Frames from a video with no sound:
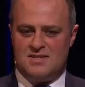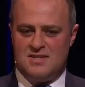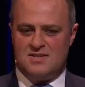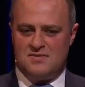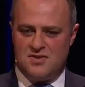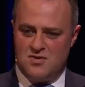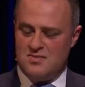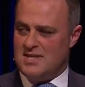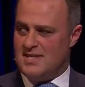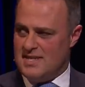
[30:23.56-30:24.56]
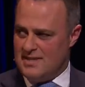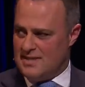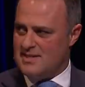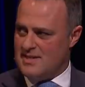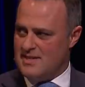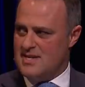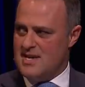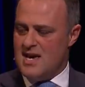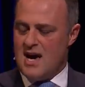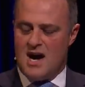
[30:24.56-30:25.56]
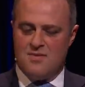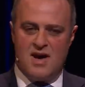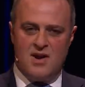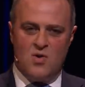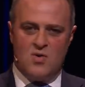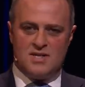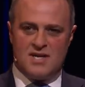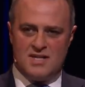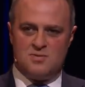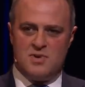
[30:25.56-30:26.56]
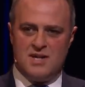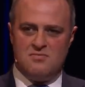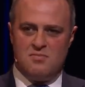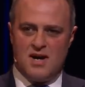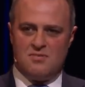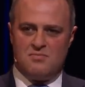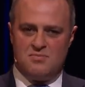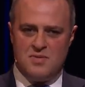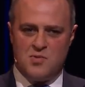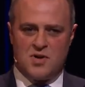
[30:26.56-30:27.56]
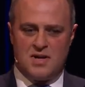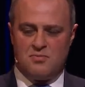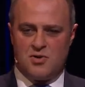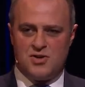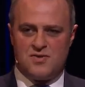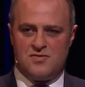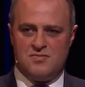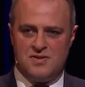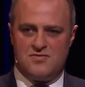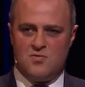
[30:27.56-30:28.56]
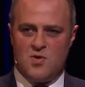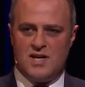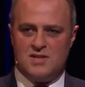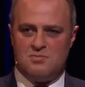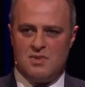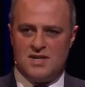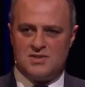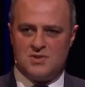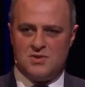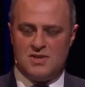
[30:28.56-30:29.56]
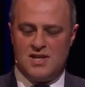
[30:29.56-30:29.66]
sense of human dignity. And always has been, but people can approach it from different ways based on,